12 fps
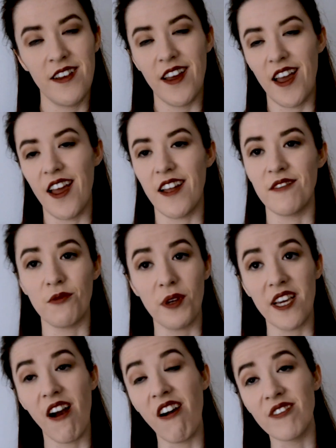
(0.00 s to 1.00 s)
and we
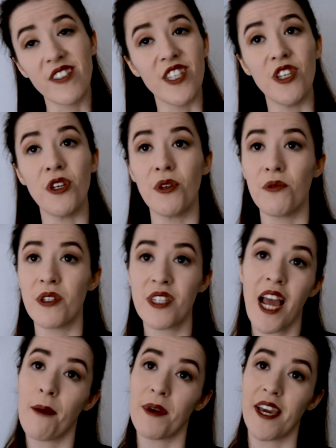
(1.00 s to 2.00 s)
can't see you and
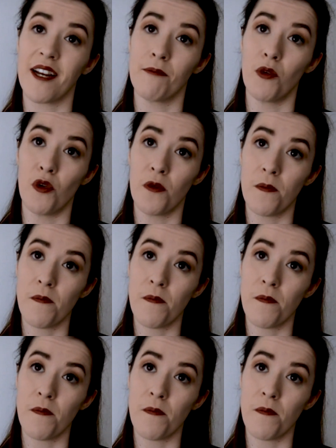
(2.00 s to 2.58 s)
Tammy anymore.